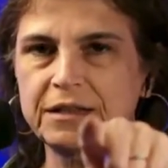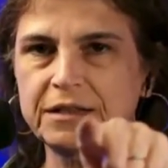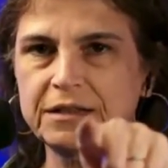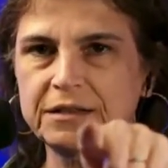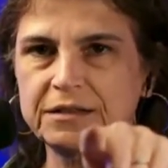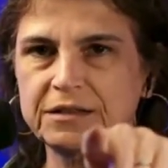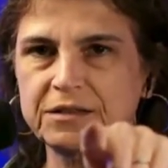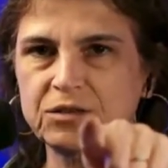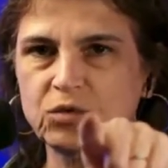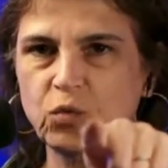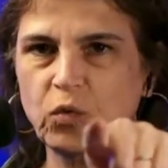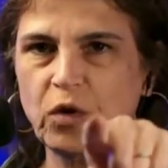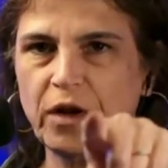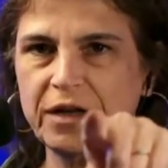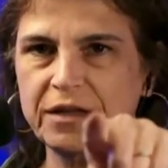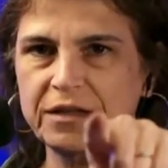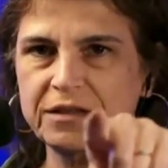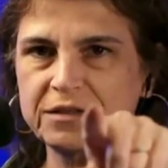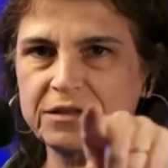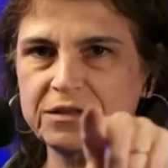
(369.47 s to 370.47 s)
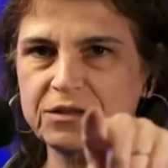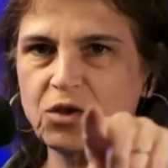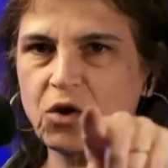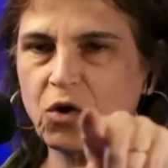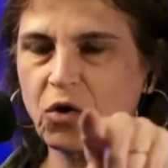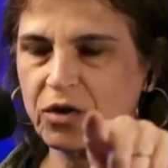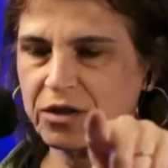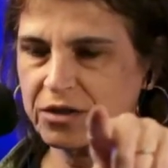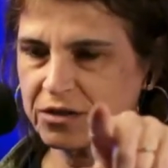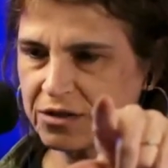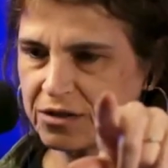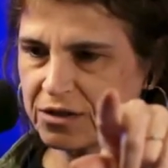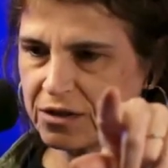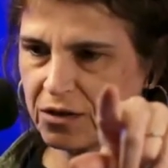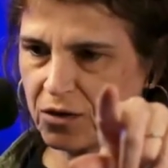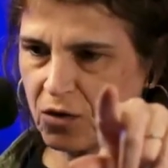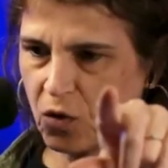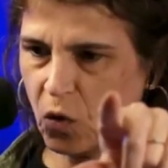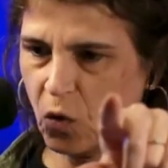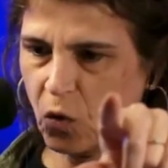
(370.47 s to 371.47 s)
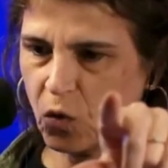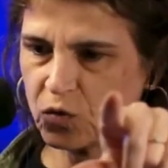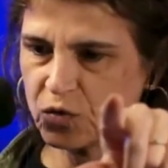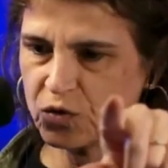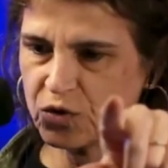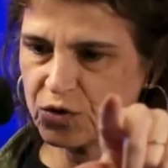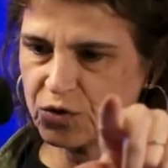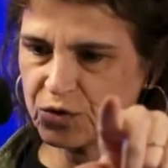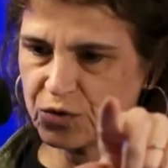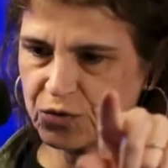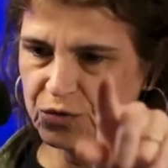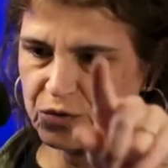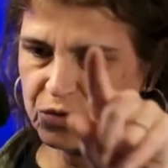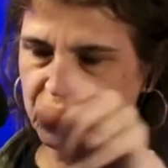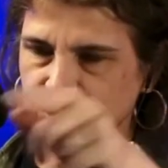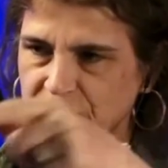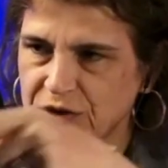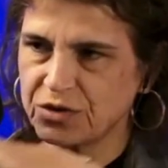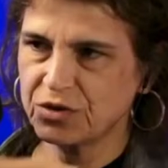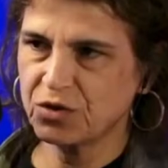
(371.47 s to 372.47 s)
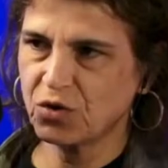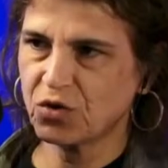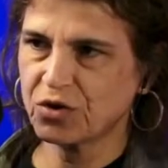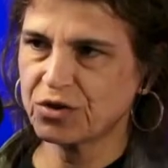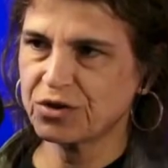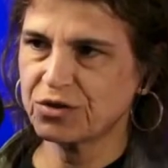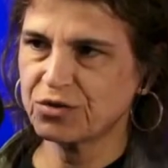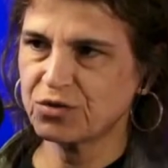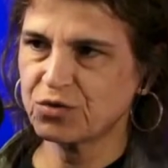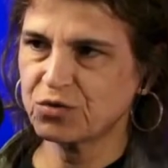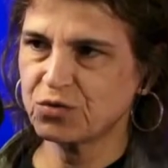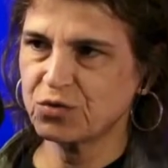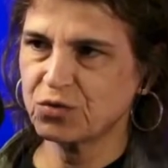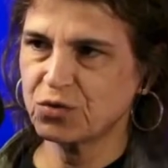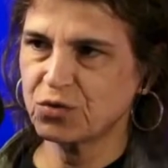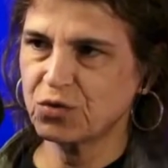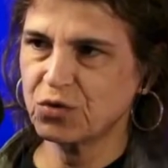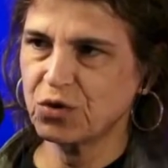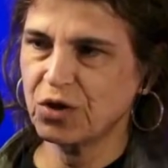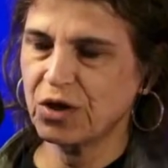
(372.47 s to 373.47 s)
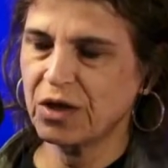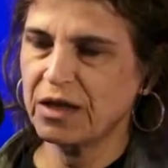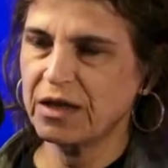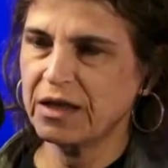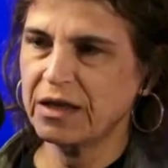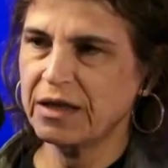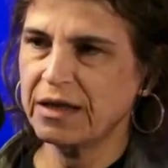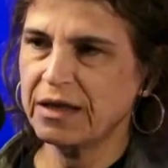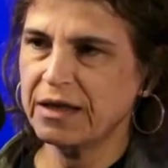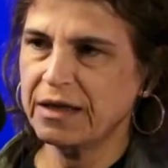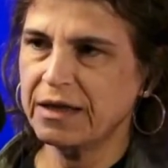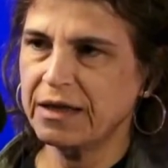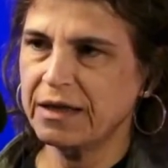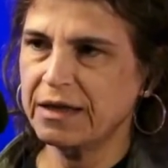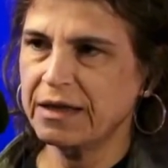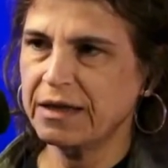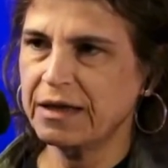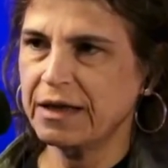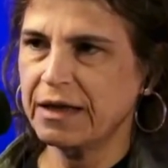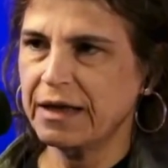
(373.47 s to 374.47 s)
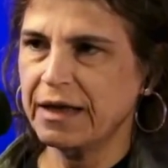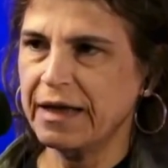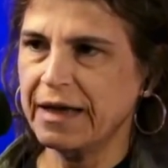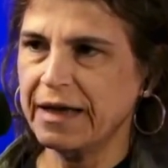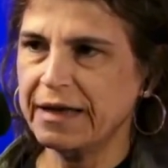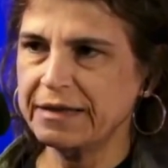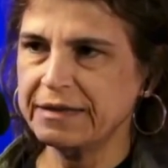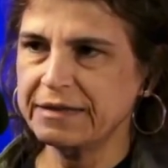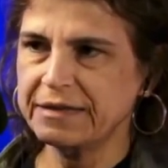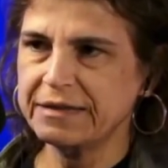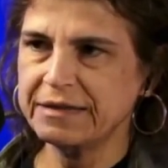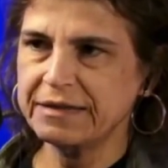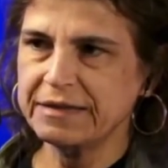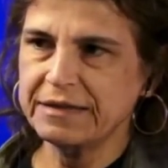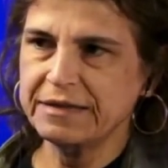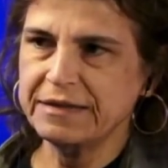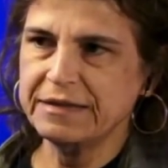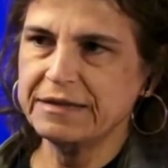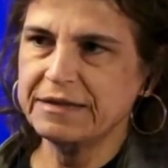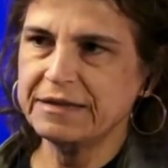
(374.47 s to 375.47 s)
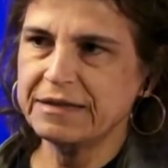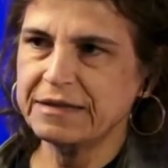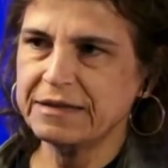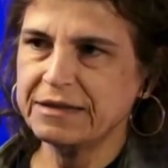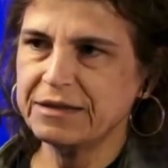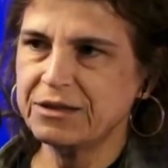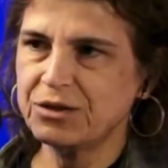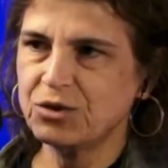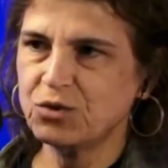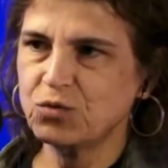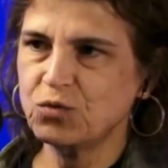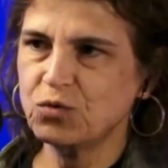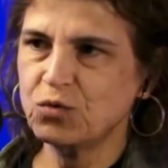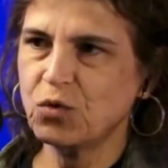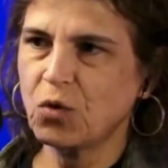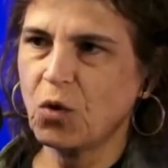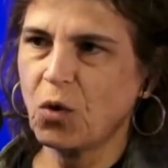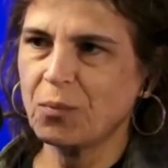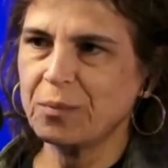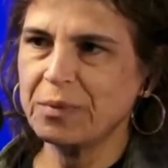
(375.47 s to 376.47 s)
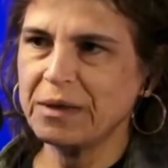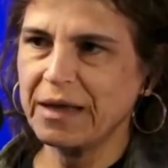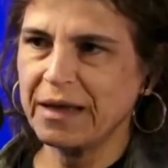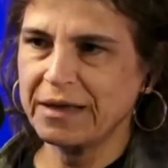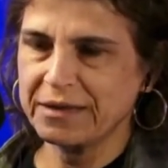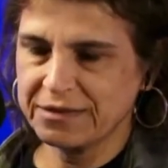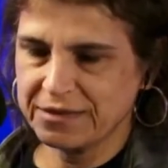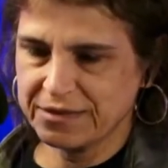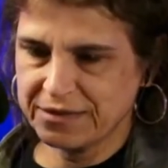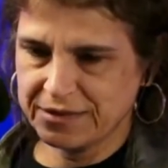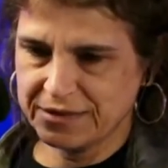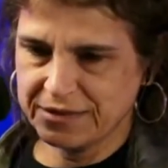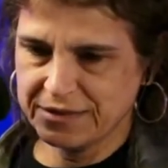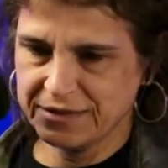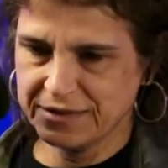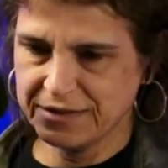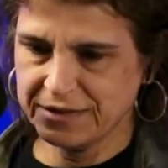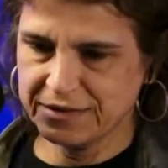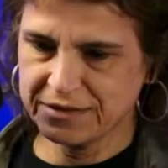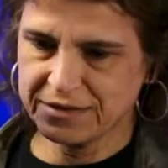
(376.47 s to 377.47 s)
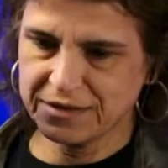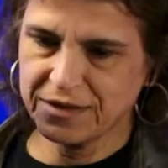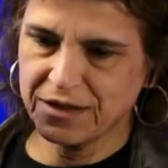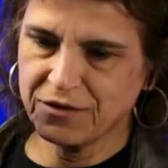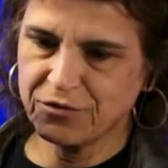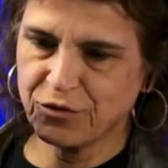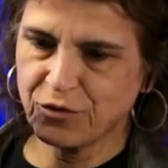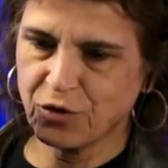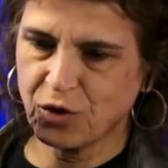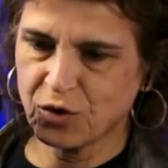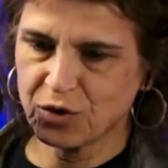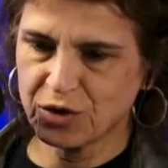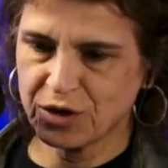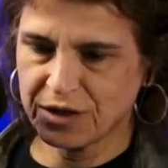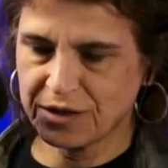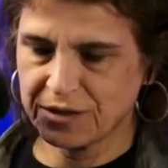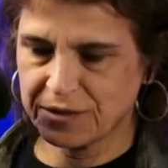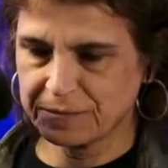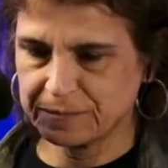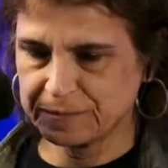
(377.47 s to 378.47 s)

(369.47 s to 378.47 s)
is where is going the audio in order to end into OBS as a default.